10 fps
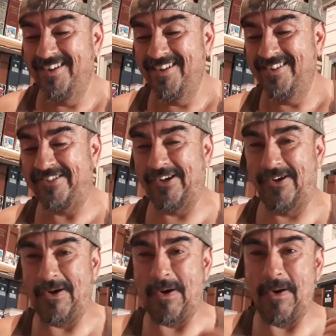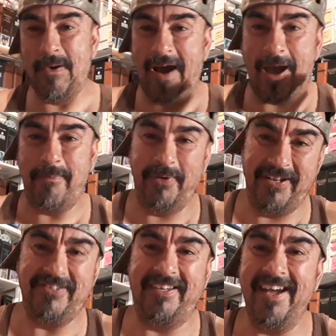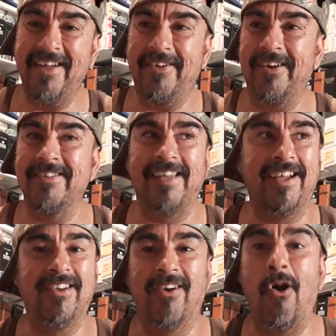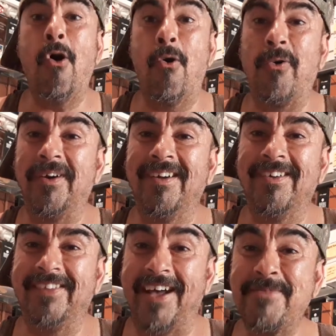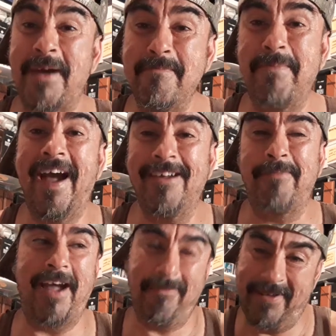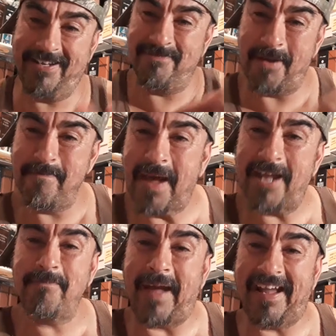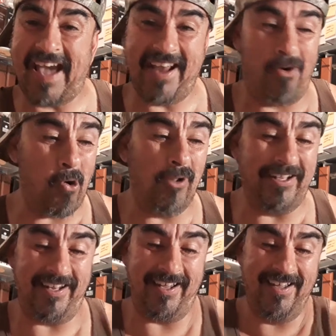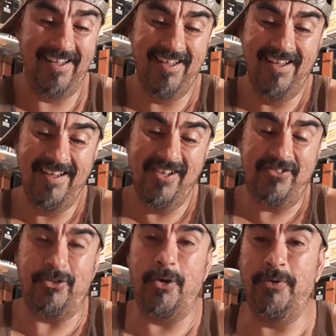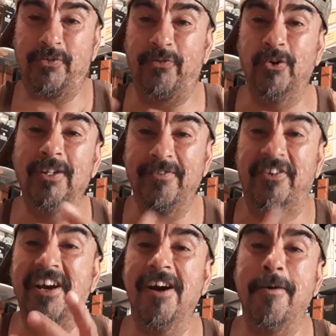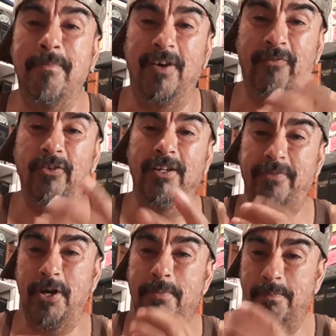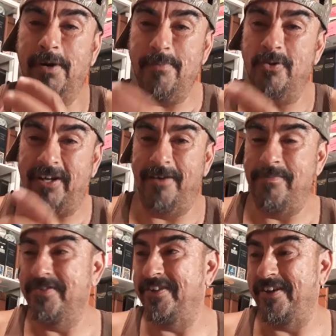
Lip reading: So I put it together. I was like, oh, that's my backpack, because my backpack had a hole in it. So it was full of gum, or full of double bubble gums,